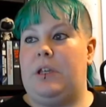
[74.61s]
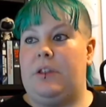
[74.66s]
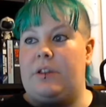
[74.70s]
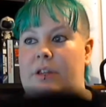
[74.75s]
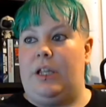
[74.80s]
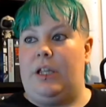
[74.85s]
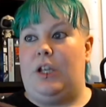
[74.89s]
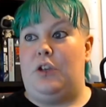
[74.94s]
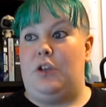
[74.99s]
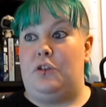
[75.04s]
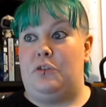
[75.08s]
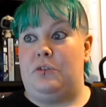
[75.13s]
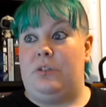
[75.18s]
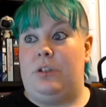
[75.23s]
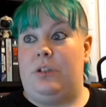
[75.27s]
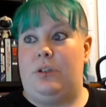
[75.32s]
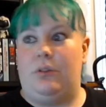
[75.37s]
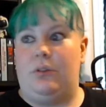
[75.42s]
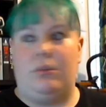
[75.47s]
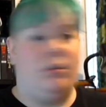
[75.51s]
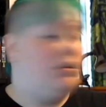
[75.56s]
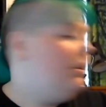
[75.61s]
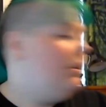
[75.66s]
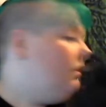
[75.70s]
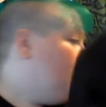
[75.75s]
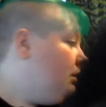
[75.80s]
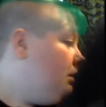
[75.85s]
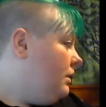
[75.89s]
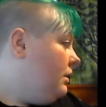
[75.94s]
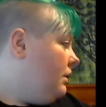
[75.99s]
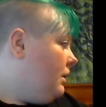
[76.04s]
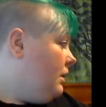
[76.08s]
than they usually do.
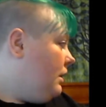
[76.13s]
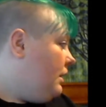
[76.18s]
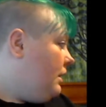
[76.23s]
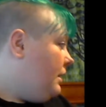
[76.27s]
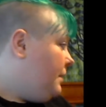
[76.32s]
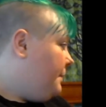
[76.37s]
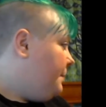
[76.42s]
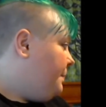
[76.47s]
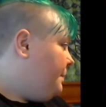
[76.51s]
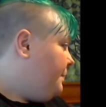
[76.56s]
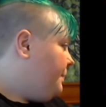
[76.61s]
But